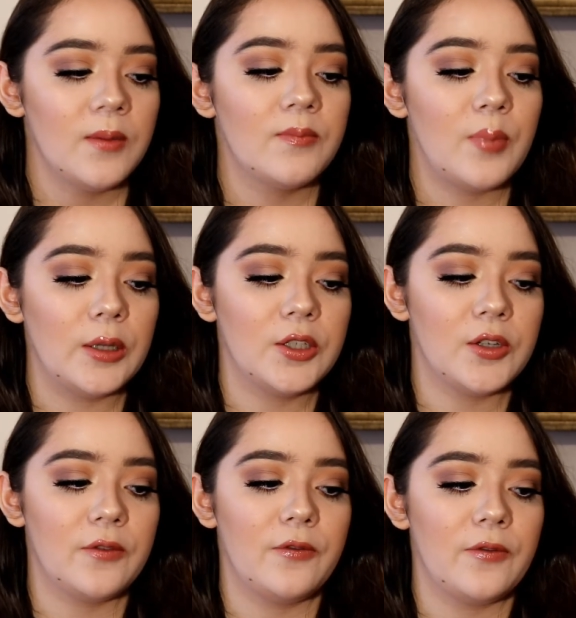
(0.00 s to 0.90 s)
bunch
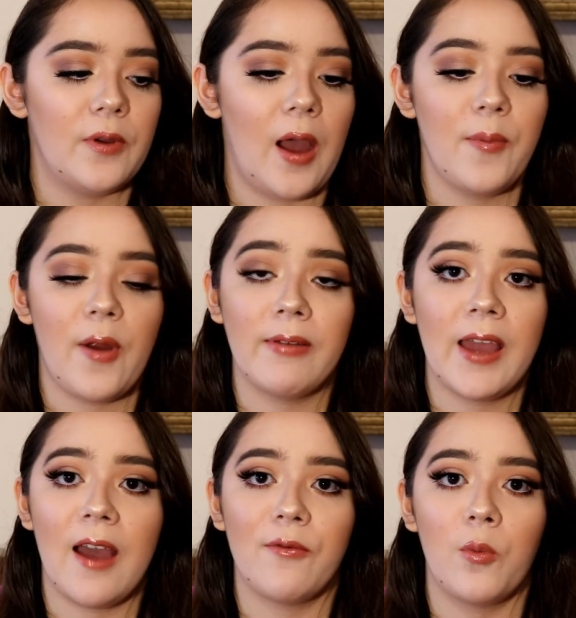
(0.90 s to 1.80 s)
of, I probably
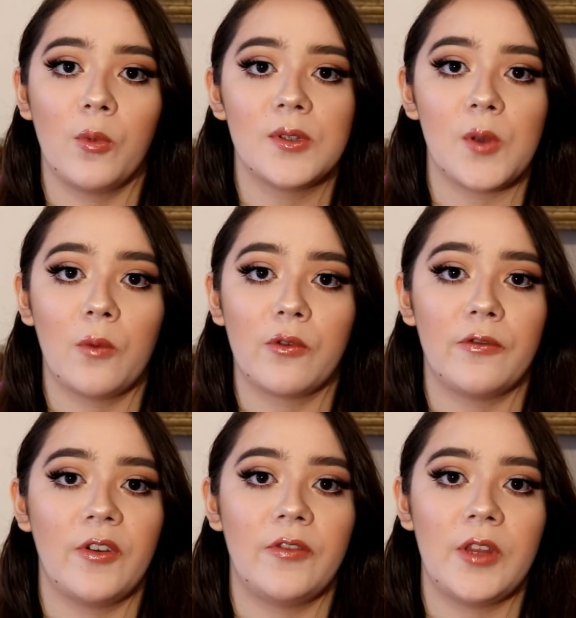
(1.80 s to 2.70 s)
have almost over
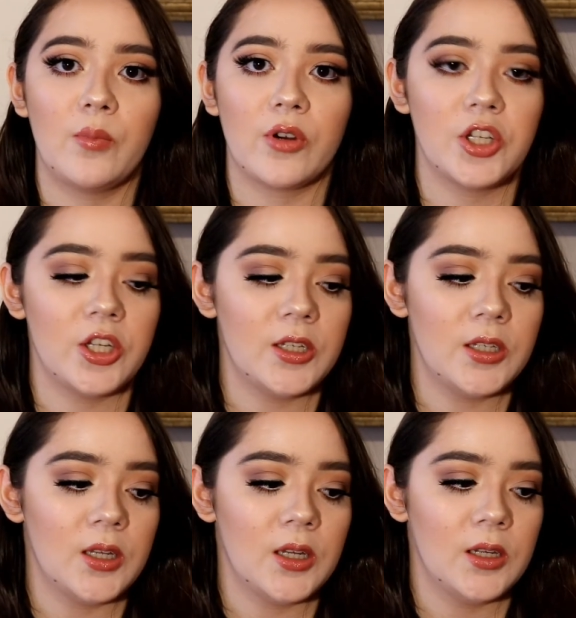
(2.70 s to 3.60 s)
50
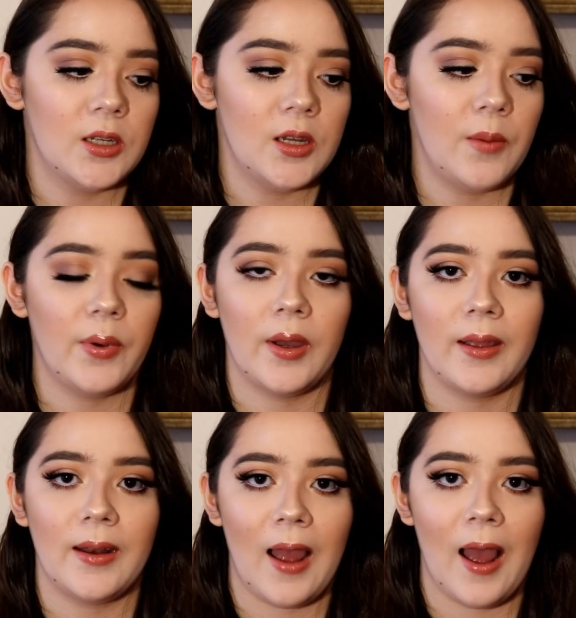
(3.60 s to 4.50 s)
brushes,
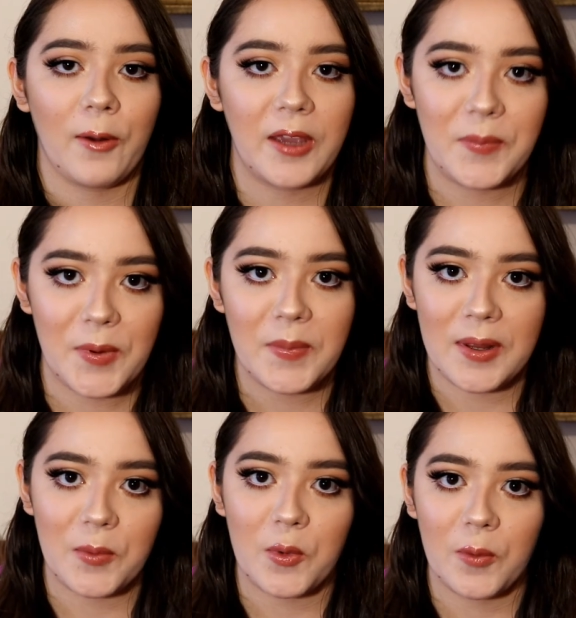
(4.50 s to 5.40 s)
but I'll keep it
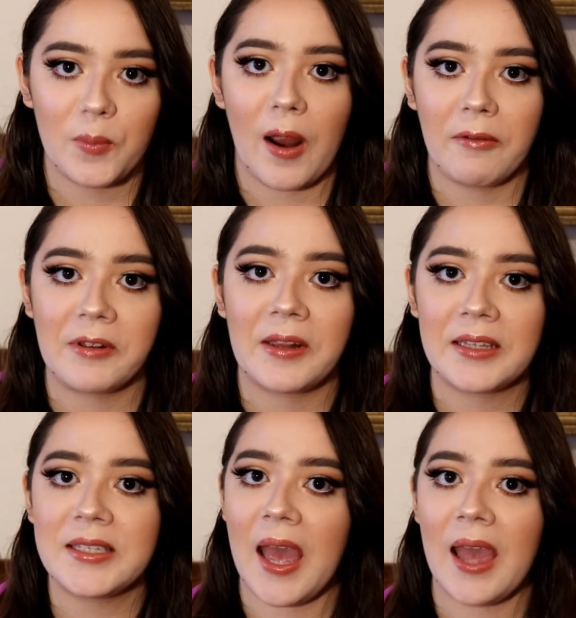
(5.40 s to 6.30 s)
minimal, probably
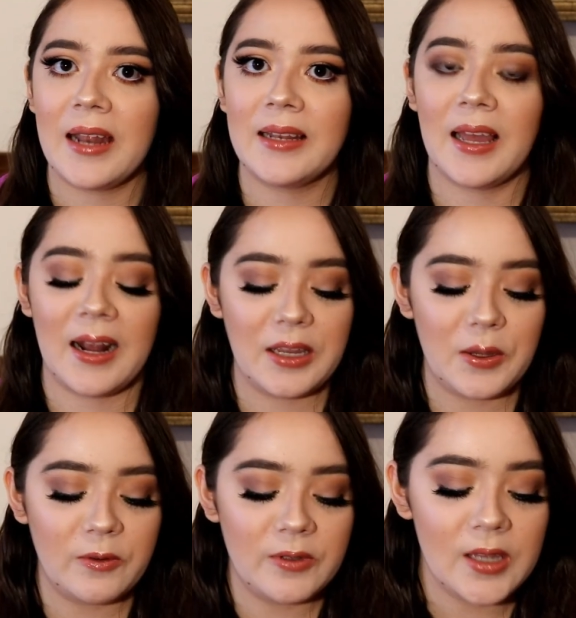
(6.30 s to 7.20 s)
like 10 that I
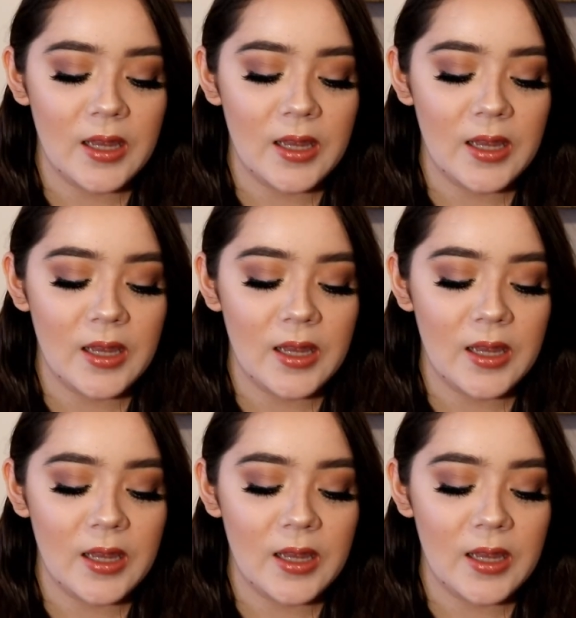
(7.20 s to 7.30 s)
use.